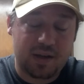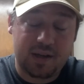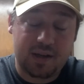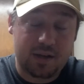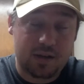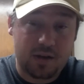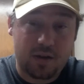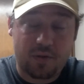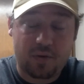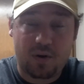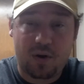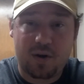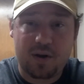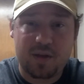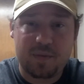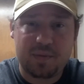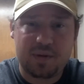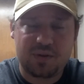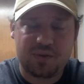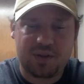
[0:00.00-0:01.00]
Again, another
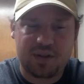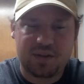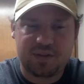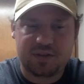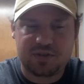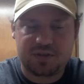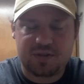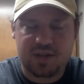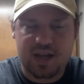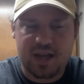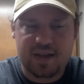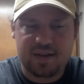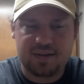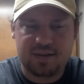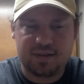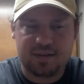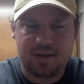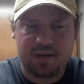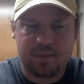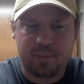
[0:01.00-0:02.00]
argument is that
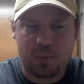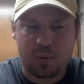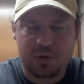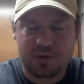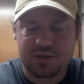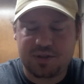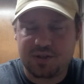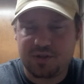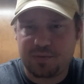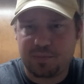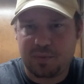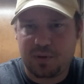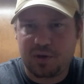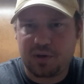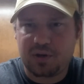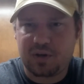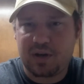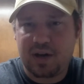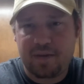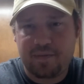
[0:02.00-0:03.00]
abortion is
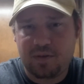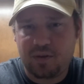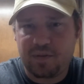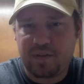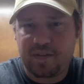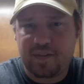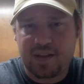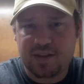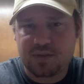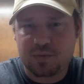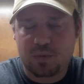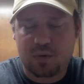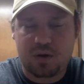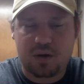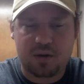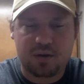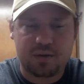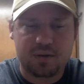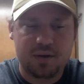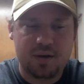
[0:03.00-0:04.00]
murder, and I feel that that's
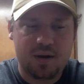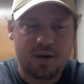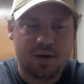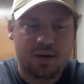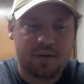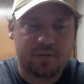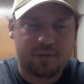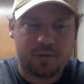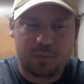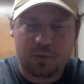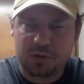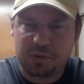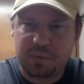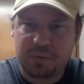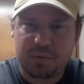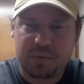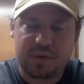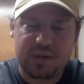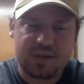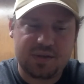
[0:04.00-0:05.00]
wrong for
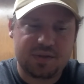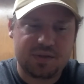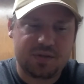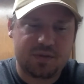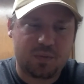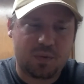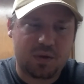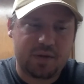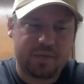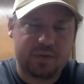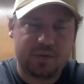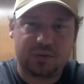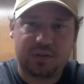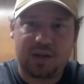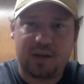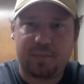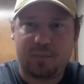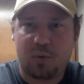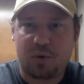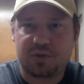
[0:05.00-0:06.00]
multiple reasons. One, if you
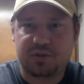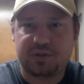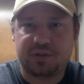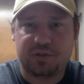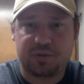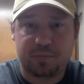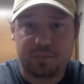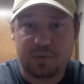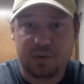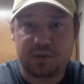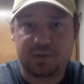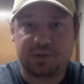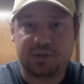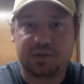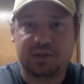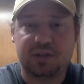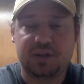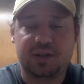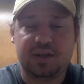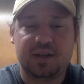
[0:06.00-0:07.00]
say abortion is
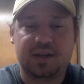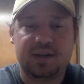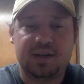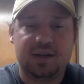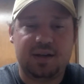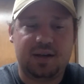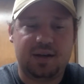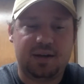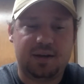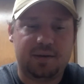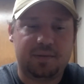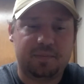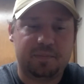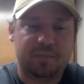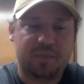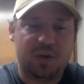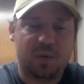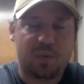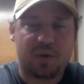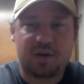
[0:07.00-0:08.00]
murder,
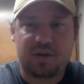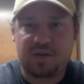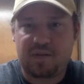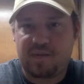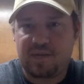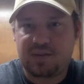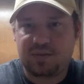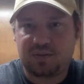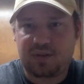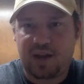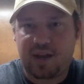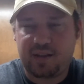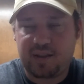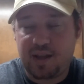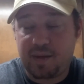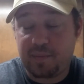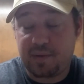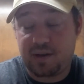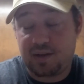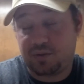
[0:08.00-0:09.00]
you run into this
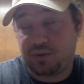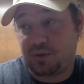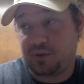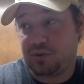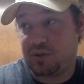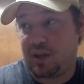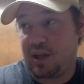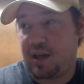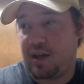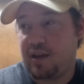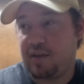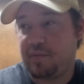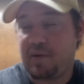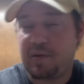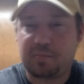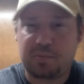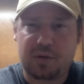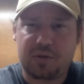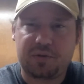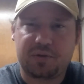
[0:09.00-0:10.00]
dilemma, and it'll say, if
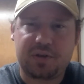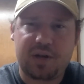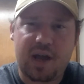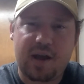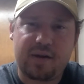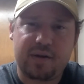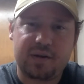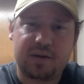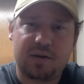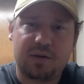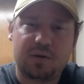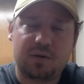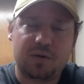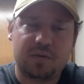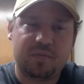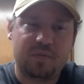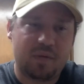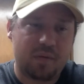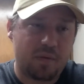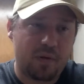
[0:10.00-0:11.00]
my brother and I are at
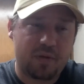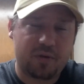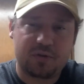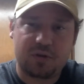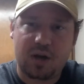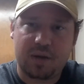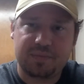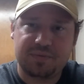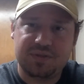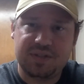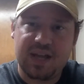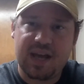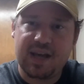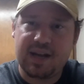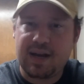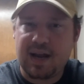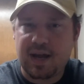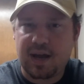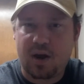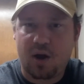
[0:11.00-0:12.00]
home, my brother drops
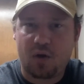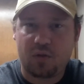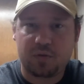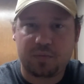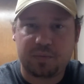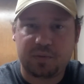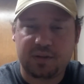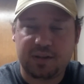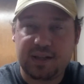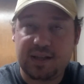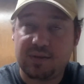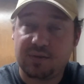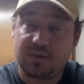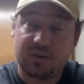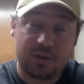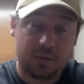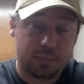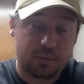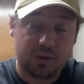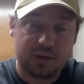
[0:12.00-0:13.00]
dead, and I call the
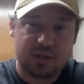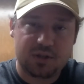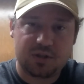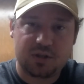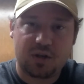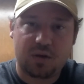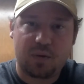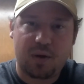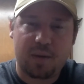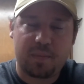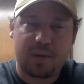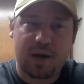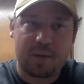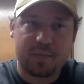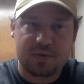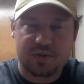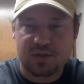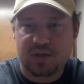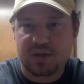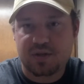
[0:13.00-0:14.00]
police, and the police show up,
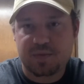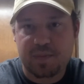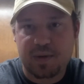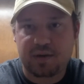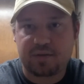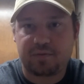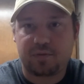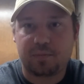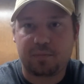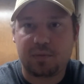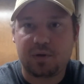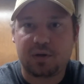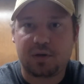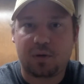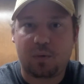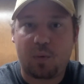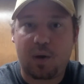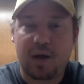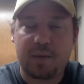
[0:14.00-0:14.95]
I'm a suspect for murder.